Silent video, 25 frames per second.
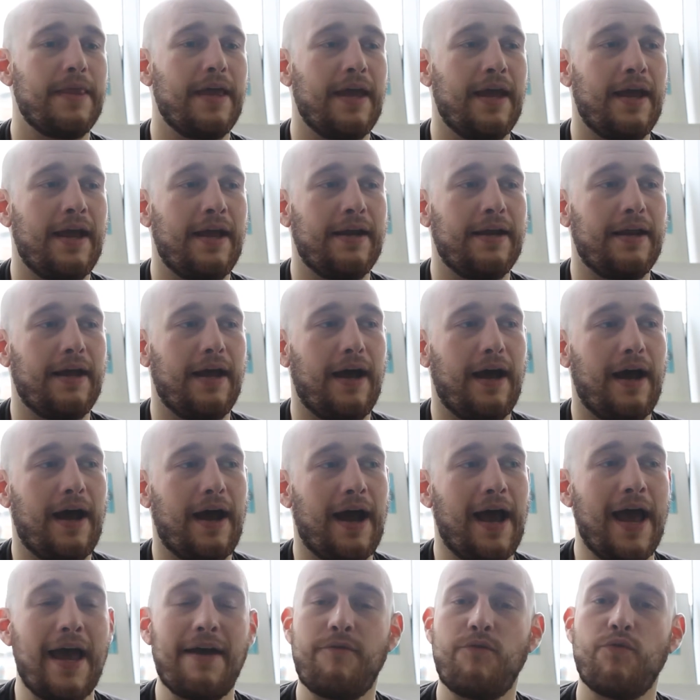And
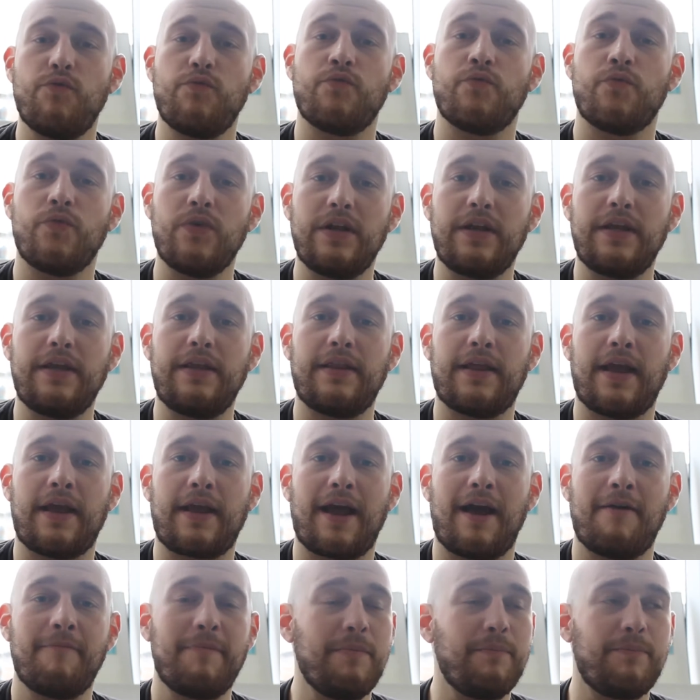I haven't really
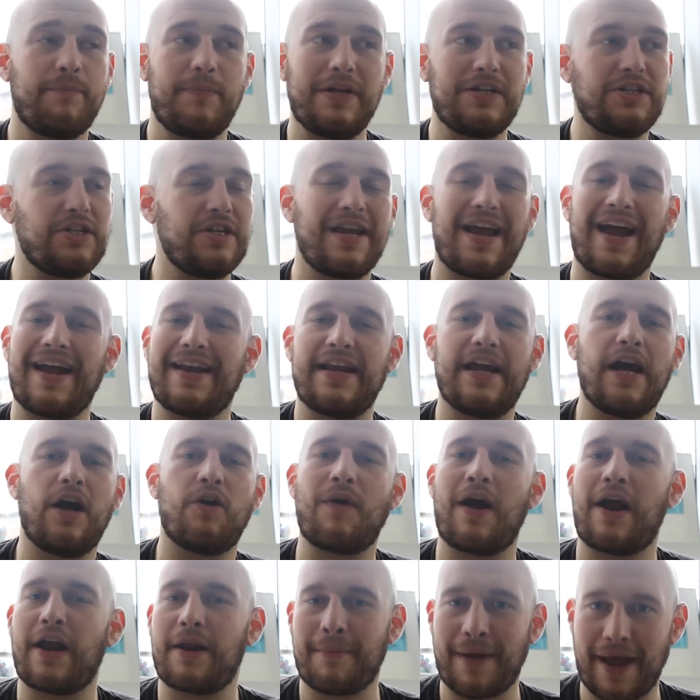I've been pitching the idea
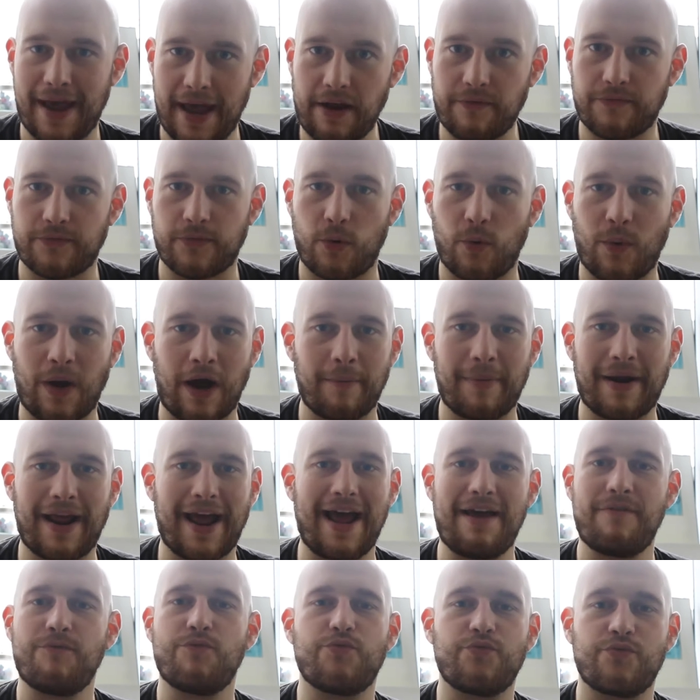around in my head for a while, but I
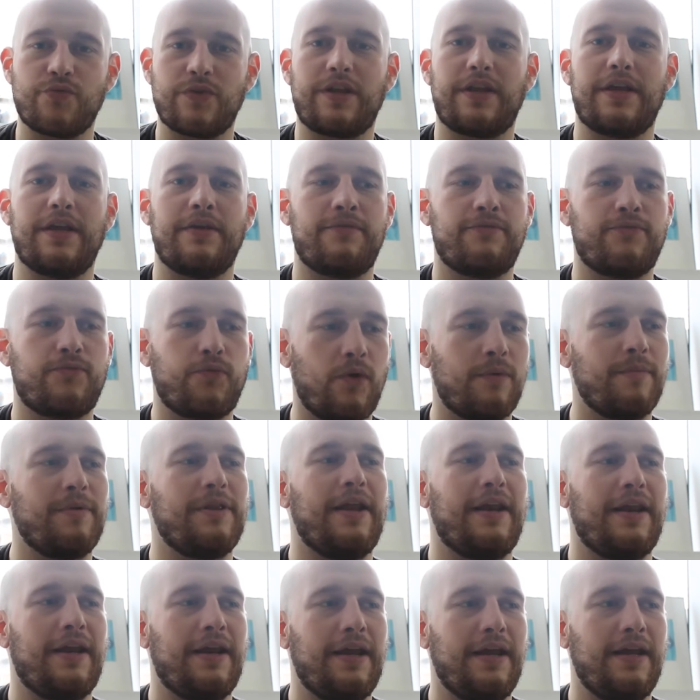haven't really
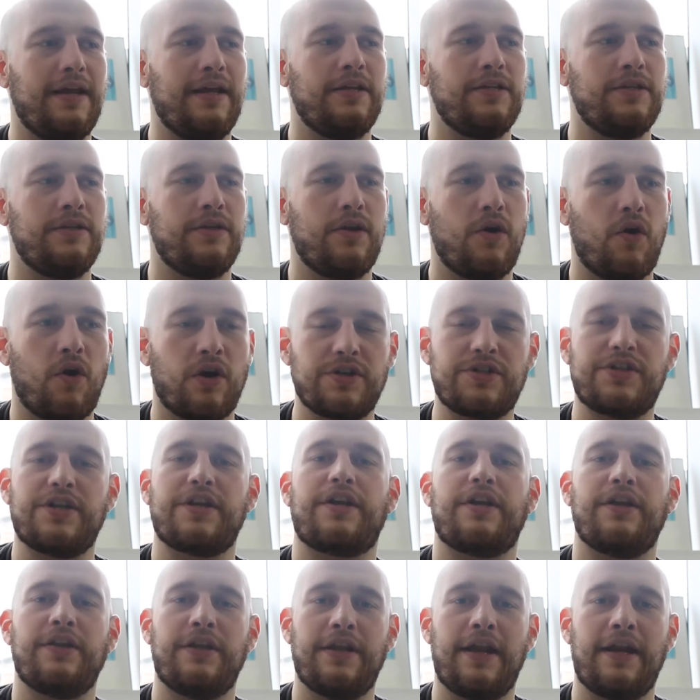formulated it and
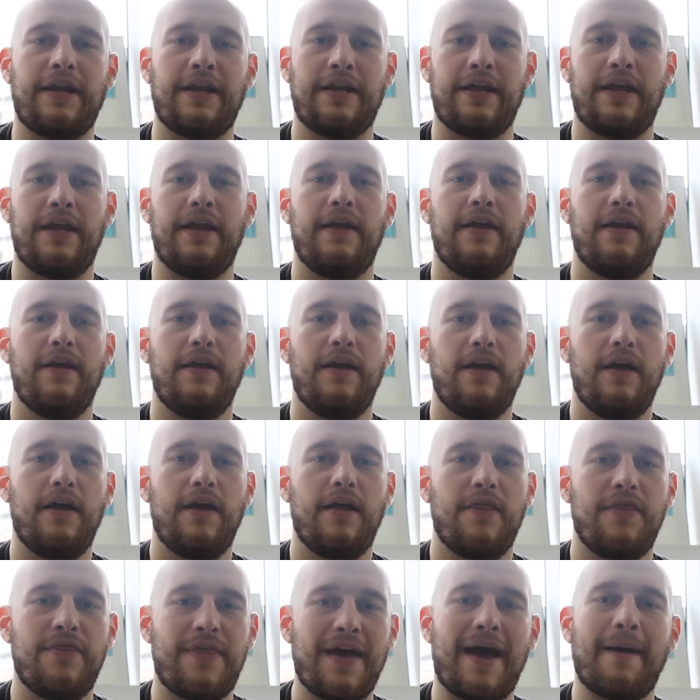articulated it
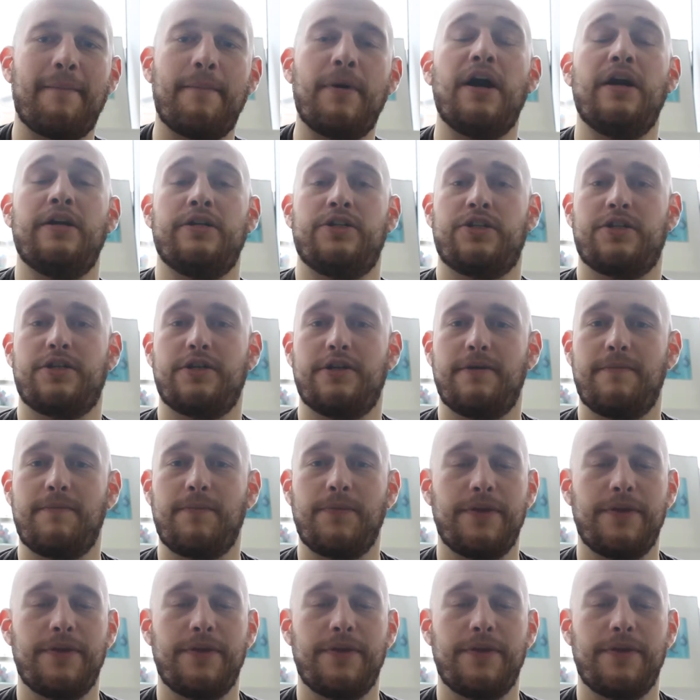that much.